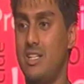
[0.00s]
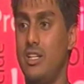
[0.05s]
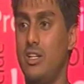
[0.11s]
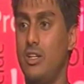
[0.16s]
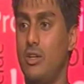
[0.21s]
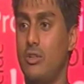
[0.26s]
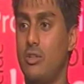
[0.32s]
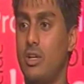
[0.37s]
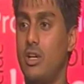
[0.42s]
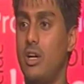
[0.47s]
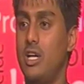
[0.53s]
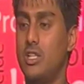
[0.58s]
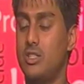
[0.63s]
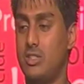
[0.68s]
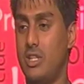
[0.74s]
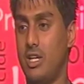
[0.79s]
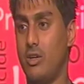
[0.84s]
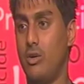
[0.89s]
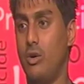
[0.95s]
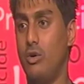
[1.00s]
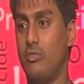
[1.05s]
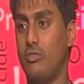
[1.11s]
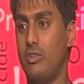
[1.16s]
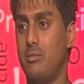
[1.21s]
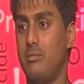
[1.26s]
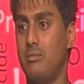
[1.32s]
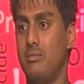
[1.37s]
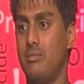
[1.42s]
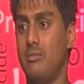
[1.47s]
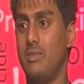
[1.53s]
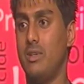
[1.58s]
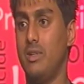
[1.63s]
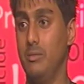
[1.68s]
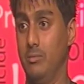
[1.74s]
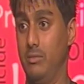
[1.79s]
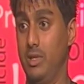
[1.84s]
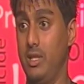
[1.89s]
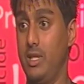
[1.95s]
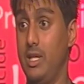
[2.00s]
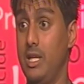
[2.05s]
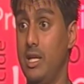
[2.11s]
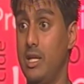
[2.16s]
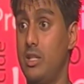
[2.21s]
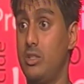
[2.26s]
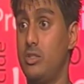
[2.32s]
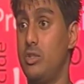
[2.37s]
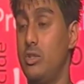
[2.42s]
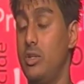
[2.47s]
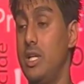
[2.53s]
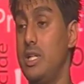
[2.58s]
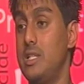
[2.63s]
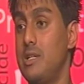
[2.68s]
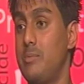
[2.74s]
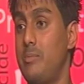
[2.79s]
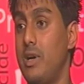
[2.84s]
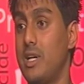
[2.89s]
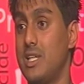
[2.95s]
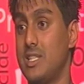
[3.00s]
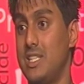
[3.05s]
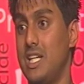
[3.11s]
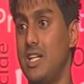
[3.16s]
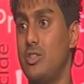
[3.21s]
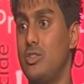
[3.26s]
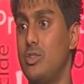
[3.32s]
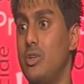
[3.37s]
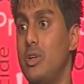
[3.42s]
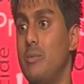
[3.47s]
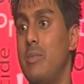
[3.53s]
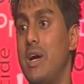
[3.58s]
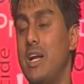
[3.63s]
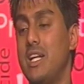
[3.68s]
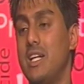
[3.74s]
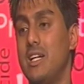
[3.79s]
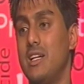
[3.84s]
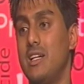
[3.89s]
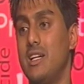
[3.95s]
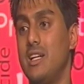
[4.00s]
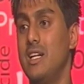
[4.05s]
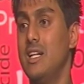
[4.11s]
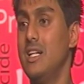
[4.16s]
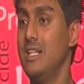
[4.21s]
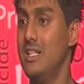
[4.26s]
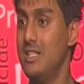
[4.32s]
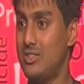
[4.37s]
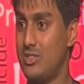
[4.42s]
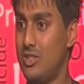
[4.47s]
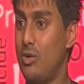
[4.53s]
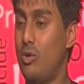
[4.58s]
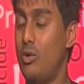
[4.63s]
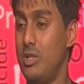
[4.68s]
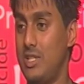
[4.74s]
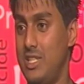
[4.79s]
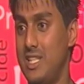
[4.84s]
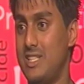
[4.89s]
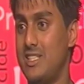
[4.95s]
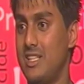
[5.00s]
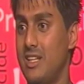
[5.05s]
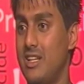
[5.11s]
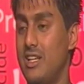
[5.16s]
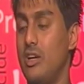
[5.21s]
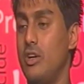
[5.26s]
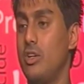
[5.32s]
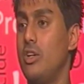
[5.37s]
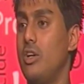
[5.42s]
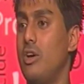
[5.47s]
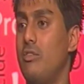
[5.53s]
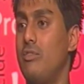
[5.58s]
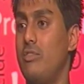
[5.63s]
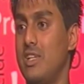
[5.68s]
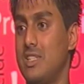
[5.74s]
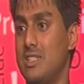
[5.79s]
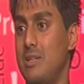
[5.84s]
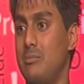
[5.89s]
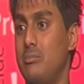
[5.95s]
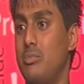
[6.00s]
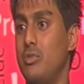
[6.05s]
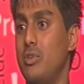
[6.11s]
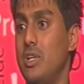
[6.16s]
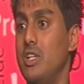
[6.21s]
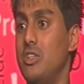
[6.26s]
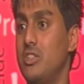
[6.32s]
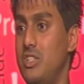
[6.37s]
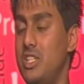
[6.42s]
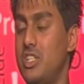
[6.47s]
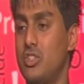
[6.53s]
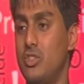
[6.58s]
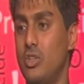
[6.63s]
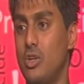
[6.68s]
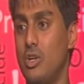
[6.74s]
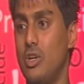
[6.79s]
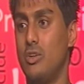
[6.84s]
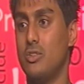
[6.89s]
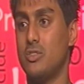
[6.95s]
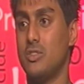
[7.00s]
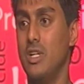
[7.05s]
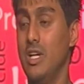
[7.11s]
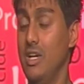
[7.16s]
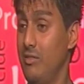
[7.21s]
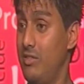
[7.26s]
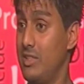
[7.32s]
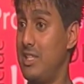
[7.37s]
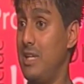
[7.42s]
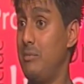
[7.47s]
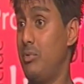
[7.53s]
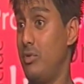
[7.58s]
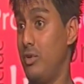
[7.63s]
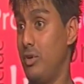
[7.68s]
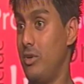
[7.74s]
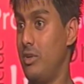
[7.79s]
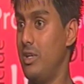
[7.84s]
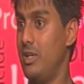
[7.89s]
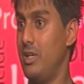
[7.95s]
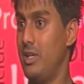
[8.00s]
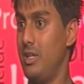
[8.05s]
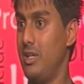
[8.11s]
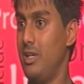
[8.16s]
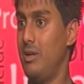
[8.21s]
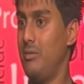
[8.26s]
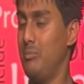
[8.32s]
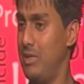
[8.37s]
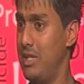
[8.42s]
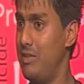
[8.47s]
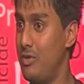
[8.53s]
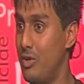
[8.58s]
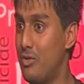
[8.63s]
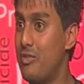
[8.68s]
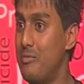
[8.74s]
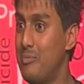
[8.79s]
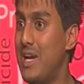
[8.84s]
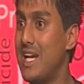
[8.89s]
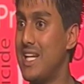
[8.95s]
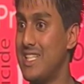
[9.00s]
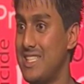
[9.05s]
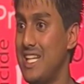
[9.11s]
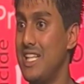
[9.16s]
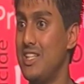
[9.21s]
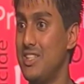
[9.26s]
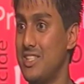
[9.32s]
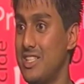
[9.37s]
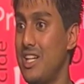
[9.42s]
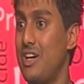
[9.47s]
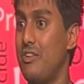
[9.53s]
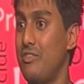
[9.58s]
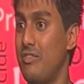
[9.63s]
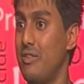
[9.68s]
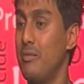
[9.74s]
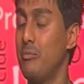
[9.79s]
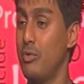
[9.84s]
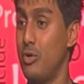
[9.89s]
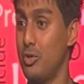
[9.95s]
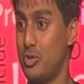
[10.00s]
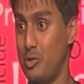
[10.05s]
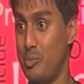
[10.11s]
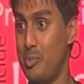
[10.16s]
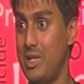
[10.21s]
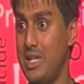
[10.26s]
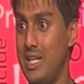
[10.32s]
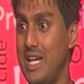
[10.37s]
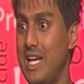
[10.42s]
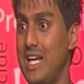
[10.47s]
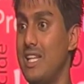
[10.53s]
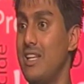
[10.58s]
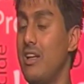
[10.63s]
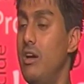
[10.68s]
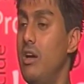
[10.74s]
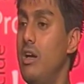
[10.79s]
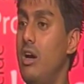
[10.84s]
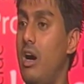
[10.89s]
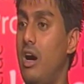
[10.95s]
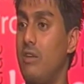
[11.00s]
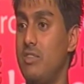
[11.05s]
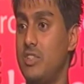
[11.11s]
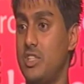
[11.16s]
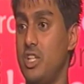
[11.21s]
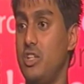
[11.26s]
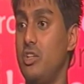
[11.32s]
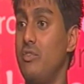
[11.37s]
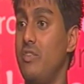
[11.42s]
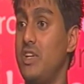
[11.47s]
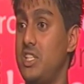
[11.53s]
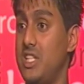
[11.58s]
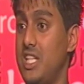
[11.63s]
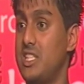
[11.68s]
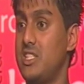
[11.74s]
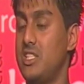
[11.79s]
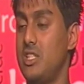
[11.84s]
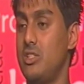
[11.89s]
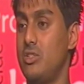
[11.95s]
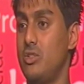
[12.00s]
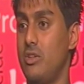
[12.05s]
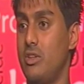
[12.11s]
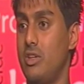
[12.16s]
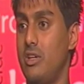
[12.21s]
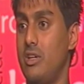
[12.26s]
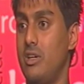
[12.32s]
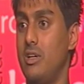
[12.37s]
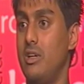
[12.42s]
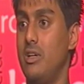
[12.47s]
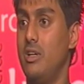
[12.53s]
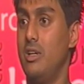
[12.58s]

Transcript: the guys that go from England to India, Pakistan to marry a so-called decent girl, for example, in traditional clothes. Mm-hmm. For example, I believe you're from Pakistan yourself, mm-hmm. brought up in here, and obviously you've adjusted to the